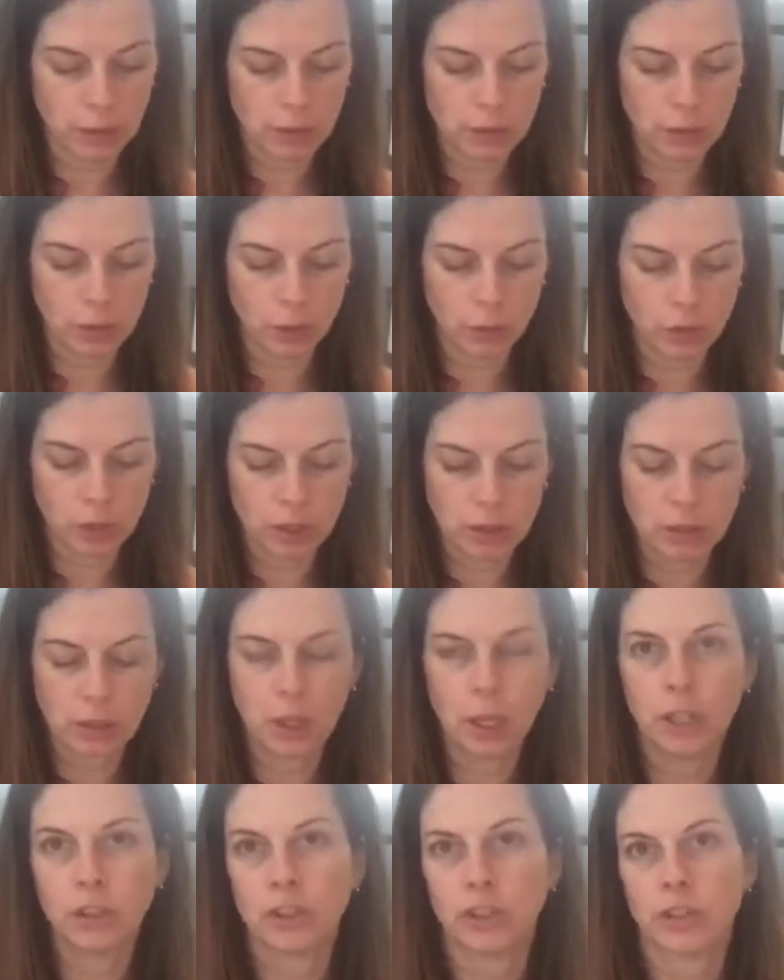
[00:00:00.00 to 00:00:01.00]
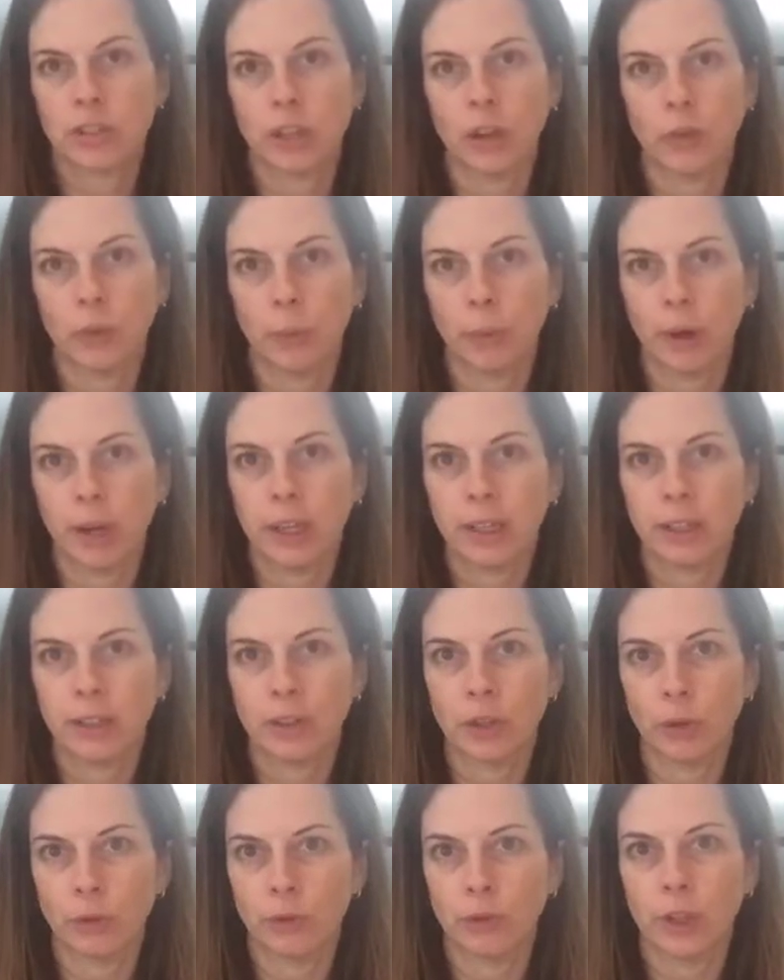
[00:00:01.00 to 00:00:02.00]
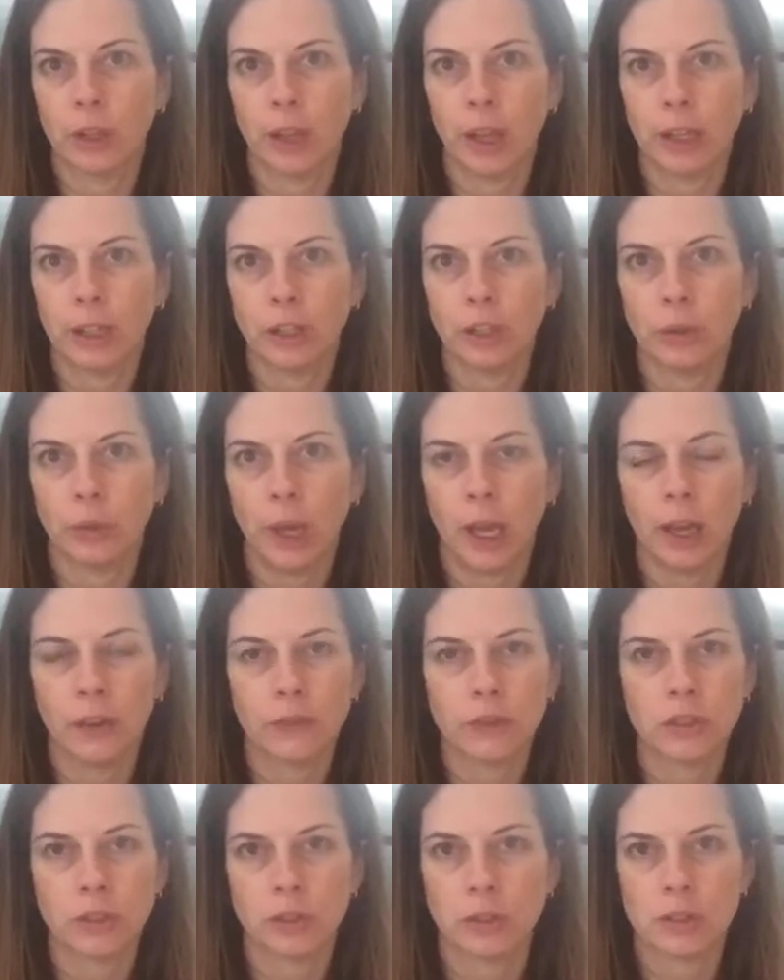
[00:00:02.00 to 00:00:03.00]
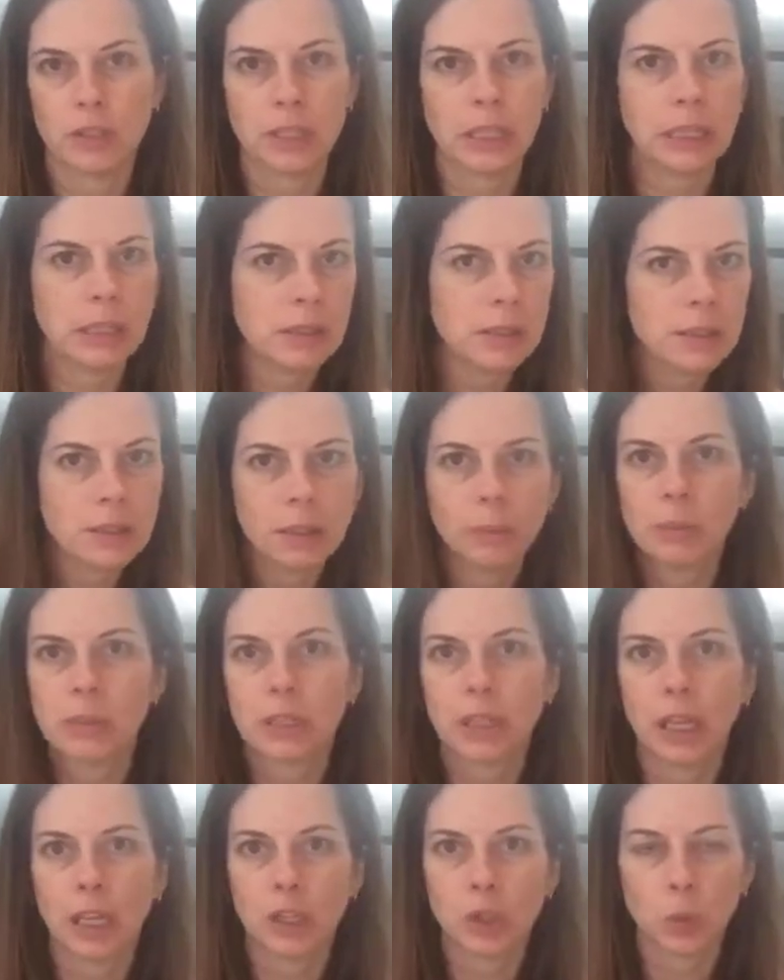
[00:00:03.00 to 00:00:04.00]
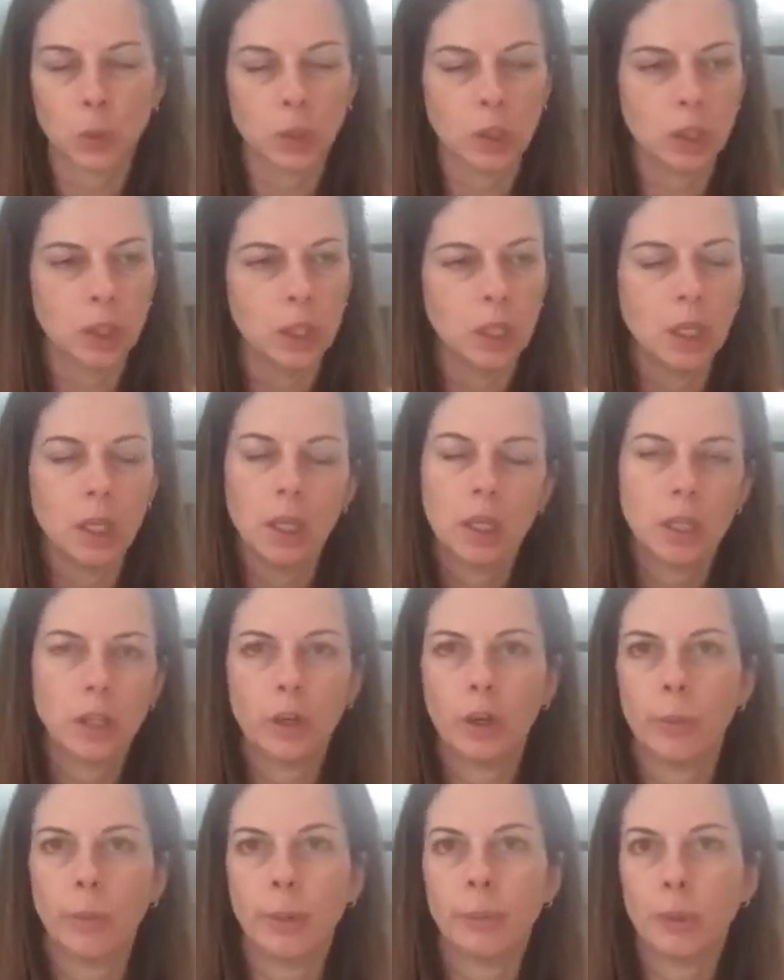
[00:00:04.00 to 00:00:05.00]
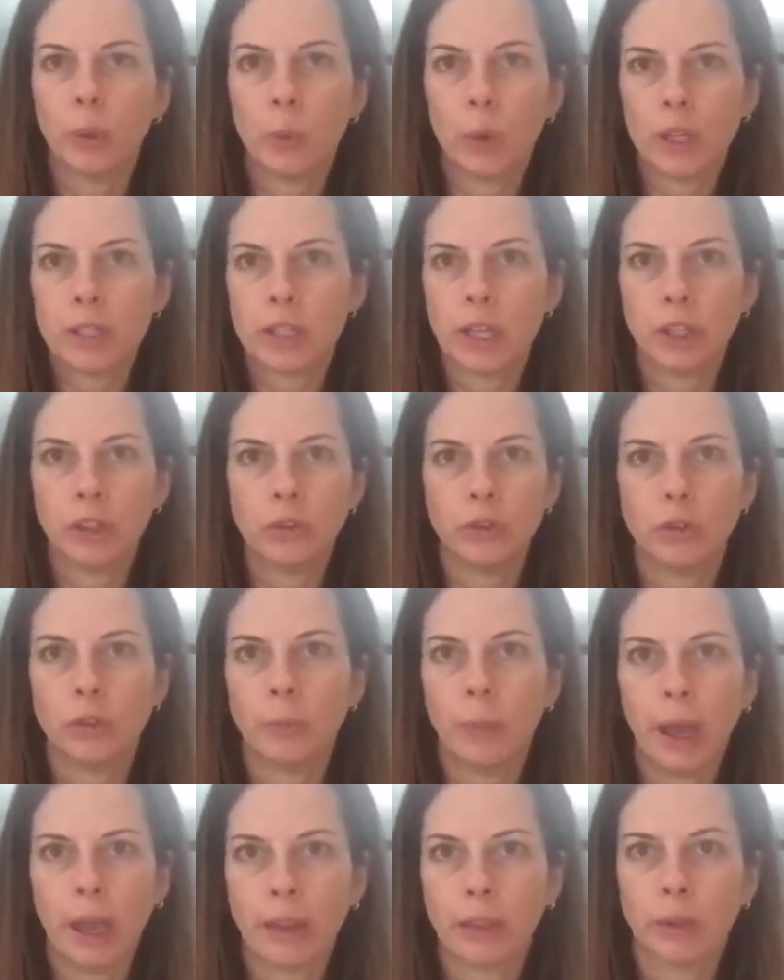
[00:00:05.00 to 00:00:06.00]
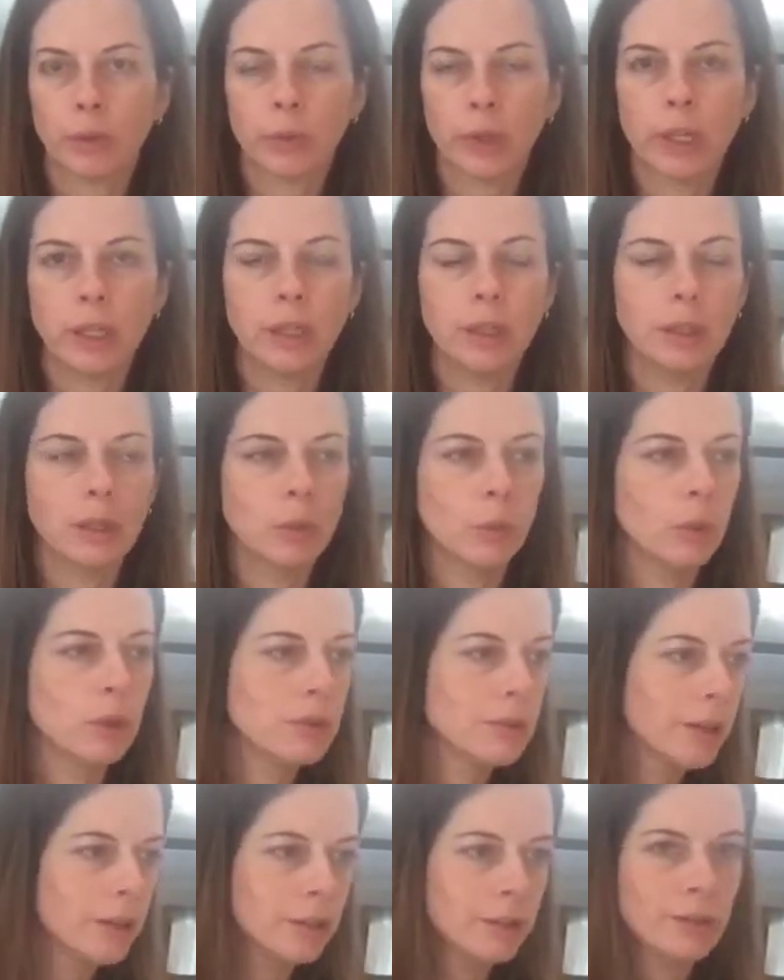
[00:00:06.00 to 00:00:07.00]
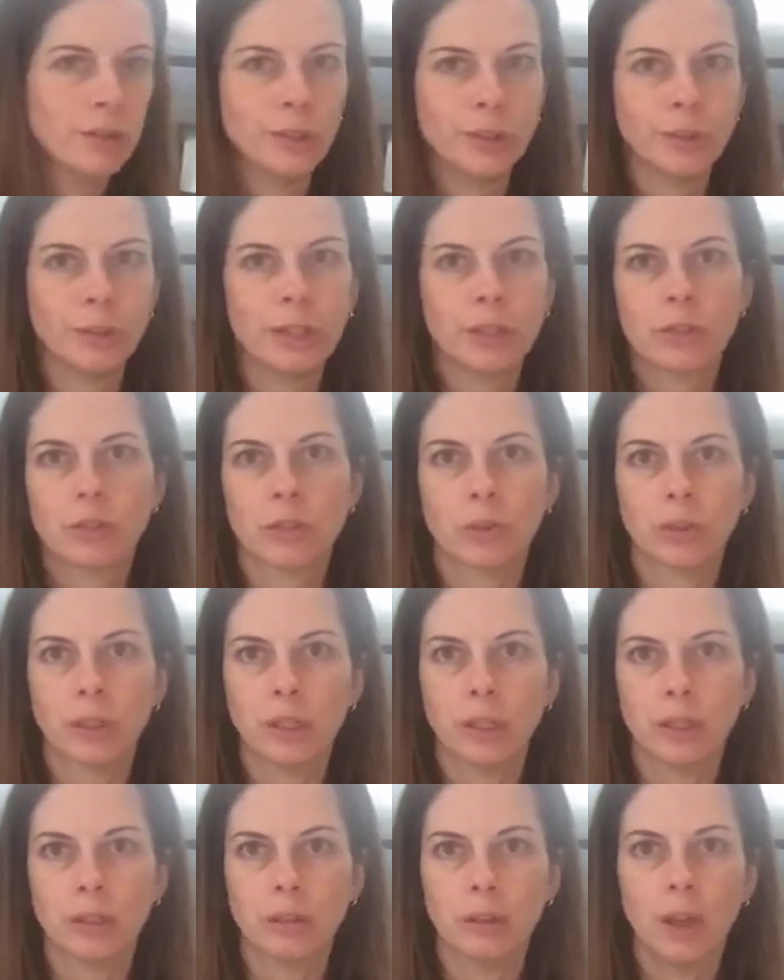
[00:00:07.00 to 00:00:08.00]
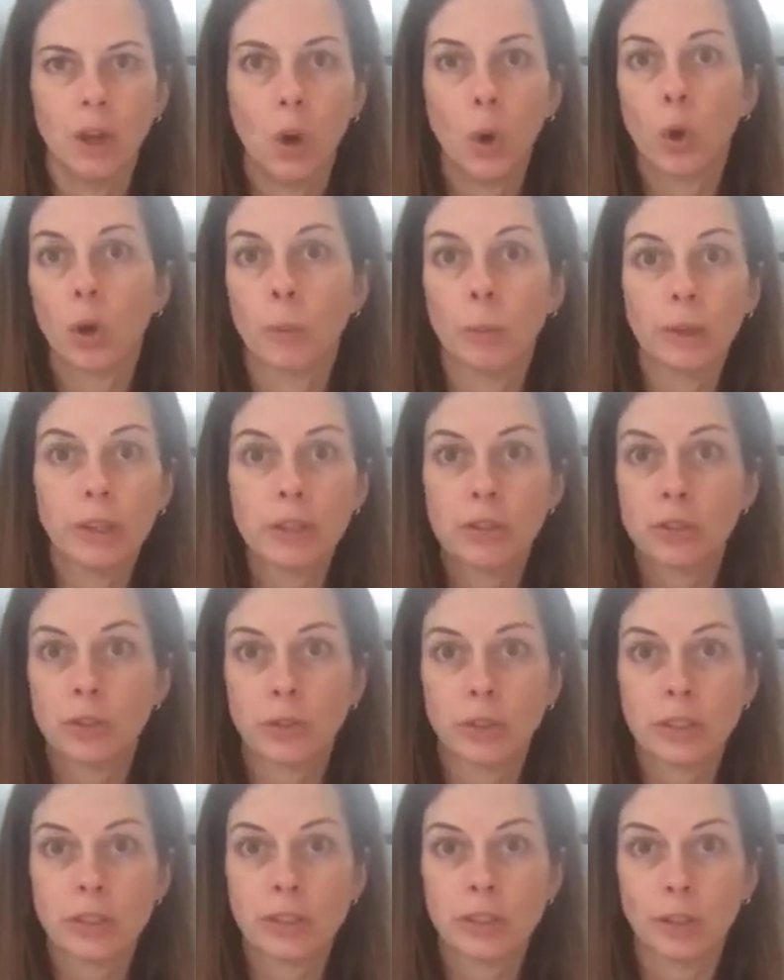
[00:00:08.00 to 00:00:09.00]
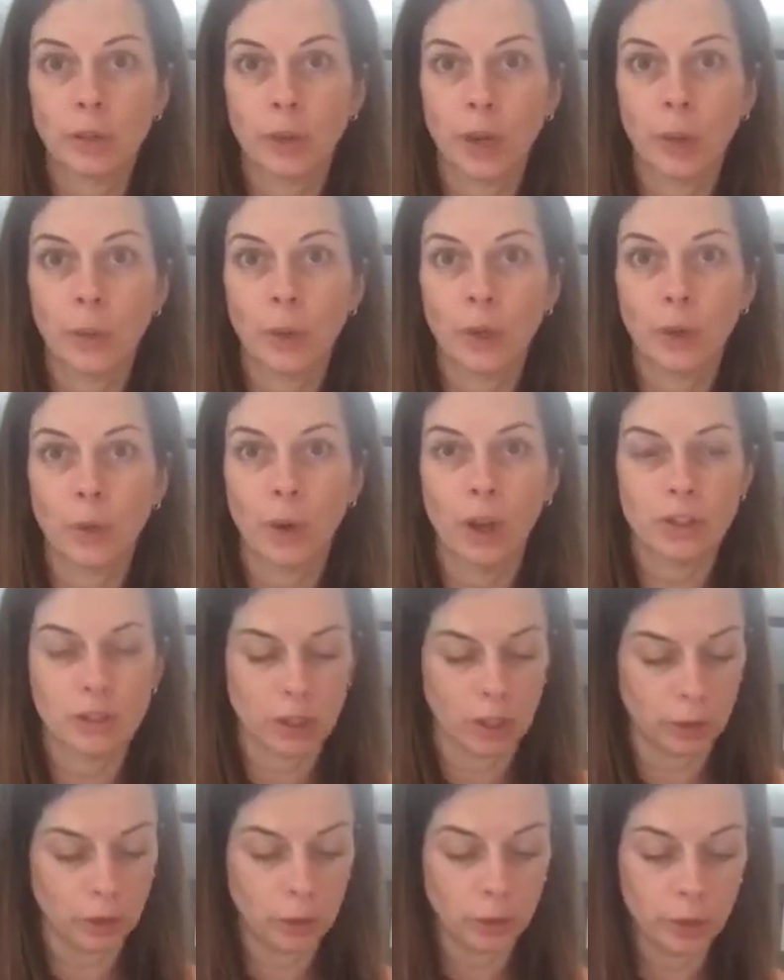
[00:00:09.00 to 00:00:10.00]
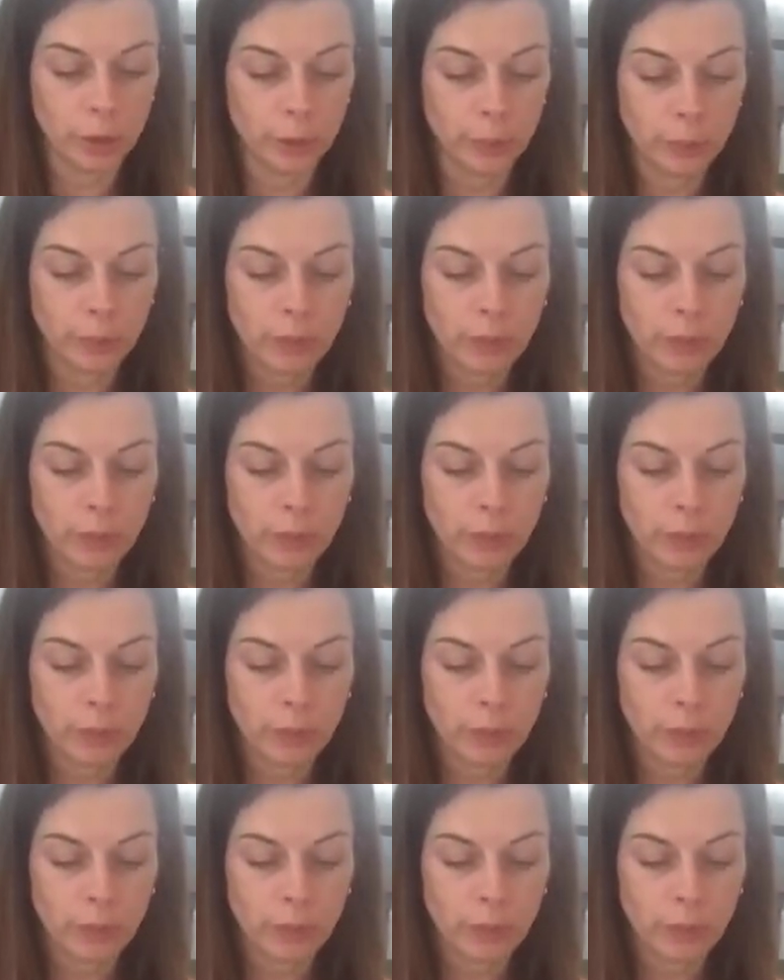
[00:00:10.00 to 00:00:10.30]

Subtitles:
So just cut yourself a break and don't feel like you have to stick to some schedule You know, maybe one day you do math and reading and one day you do history, and Horrible Histories is a great one to watch on Hulu.